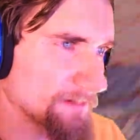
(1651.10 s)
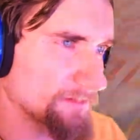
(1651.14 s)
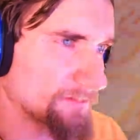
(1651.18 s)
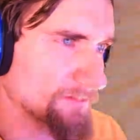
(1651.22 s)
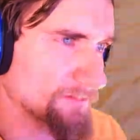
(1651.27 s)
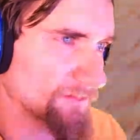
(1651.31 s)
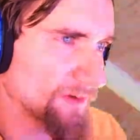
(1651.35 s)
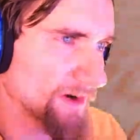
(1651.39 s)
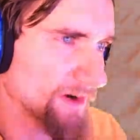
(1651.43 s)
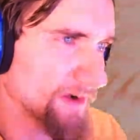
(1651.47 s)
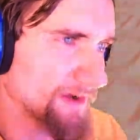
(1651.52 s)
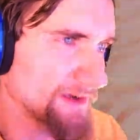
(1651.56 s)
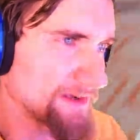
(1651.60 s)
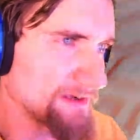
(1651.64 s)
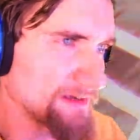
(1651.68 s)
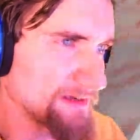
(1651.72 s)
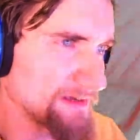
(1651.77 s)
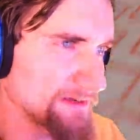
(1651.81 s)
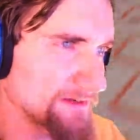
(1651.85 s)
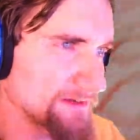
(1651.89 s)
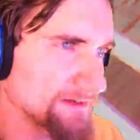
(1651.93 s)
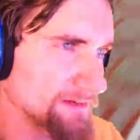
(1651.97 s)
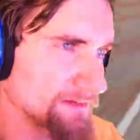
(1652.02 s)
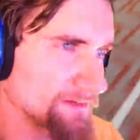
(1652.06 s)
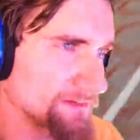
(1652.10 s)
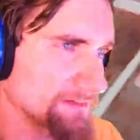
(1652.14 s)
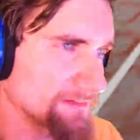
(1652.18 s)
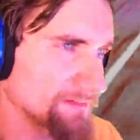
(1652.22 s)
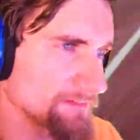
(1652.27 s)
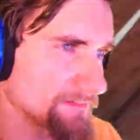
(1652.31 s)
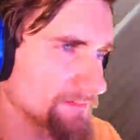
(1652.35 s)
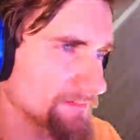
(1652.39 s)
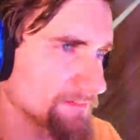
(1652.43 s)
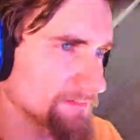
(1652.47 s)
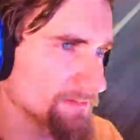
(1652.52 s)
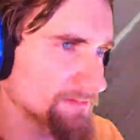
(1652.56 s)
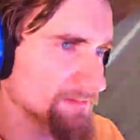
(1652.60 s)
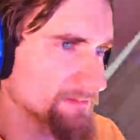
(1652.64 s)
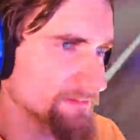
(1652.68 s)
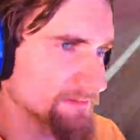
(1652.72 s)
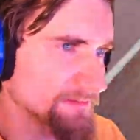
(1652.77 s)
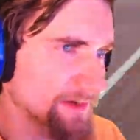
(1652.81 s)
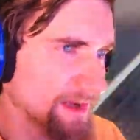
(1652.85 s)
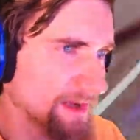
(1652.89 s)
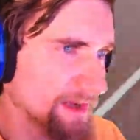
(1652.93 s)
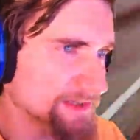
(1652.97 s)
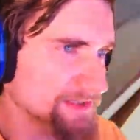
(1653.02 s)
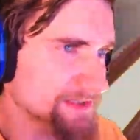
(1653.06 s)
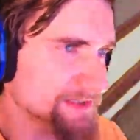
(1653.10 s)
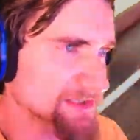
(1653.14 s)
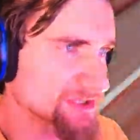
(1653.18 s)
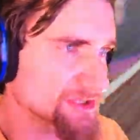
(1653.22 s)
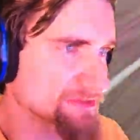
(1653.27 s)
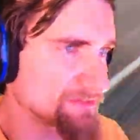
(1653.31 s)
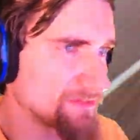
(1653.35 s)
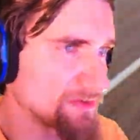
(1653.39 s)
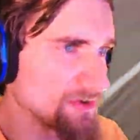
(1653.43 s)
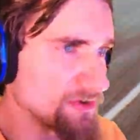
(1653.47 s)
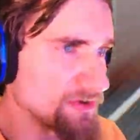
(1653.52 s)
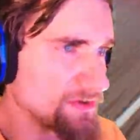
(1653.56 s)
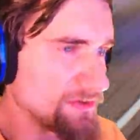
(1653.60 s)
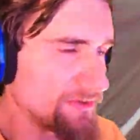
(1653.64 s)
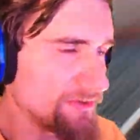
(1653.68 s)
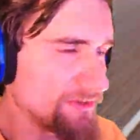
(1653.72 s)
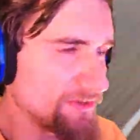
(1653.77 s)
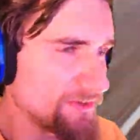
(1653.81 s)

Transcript: Right. Nice and smooth.